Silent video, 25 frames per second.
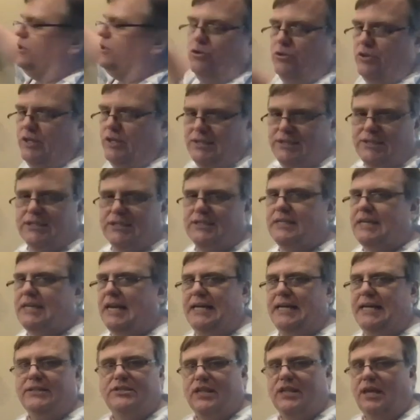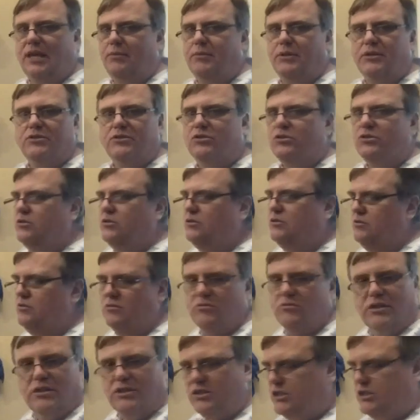these as case statements.
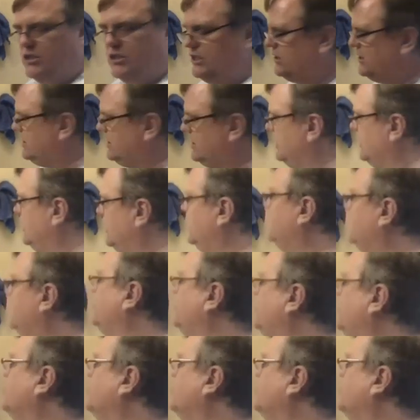It's just, they're